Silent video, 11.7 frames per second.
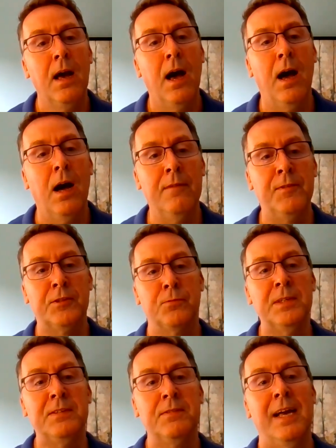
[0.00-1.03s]
If it's
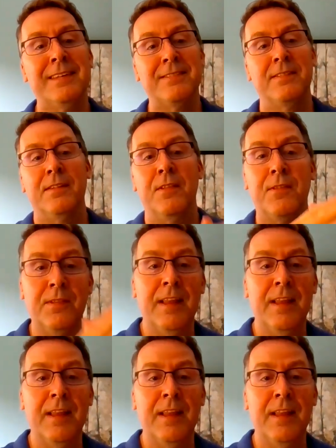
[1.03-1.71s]
recessed then